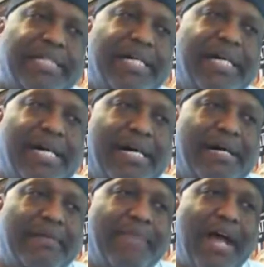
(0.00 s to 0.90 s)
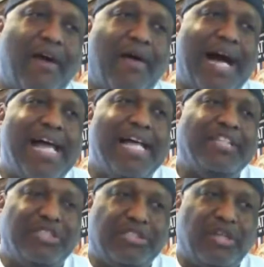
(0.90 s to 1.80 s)
Now, I
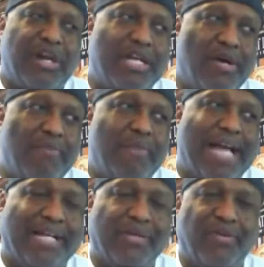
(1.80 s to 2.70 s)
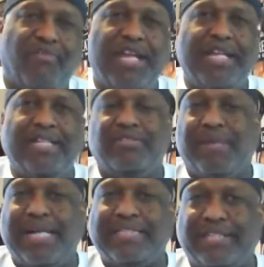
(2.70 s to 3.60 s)
actually started going back and doing ratings on
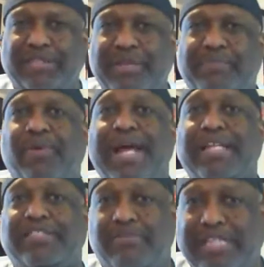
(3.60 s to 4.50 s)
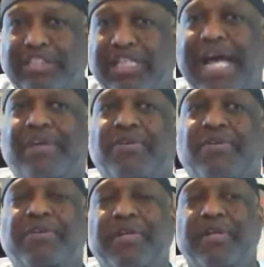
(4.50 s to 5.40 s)
my site, because people were asking on my
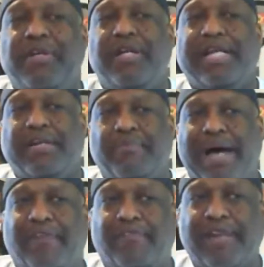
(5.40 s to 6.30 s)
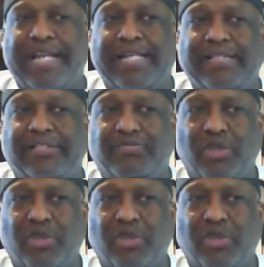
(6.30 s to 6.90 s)
channel, like, about ratings.